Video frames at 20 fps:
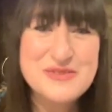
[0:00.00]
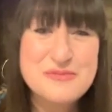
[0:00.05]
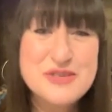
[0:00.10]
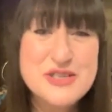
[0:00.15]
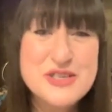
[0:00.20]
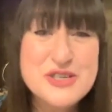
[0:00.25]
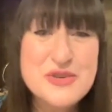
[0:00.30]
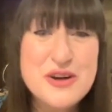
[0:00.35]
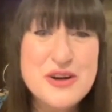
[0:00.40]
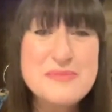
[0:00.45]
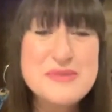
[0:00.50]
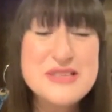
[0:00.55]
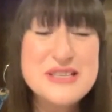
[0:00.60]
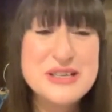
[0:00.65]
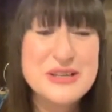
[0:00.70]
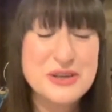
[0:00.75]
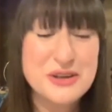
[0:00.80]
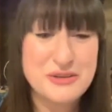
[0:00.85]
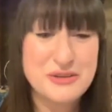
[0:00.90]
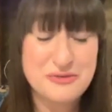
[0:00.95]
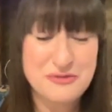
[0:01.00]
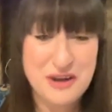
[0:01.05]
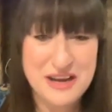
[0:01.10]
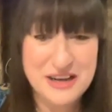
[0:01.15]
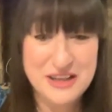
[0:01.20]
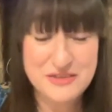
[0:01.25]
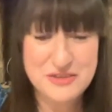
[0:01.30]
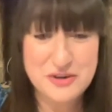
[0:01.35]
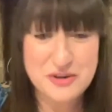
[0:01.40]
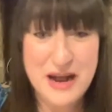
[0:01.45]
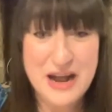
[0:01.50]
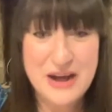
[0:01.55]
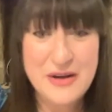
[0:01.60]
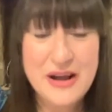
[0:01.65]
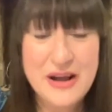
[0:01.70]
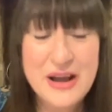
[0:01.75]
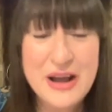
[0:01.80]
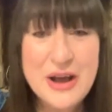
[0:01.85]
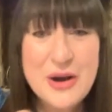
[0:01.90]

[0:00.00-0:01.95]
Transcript: from scripts that you can find throughout,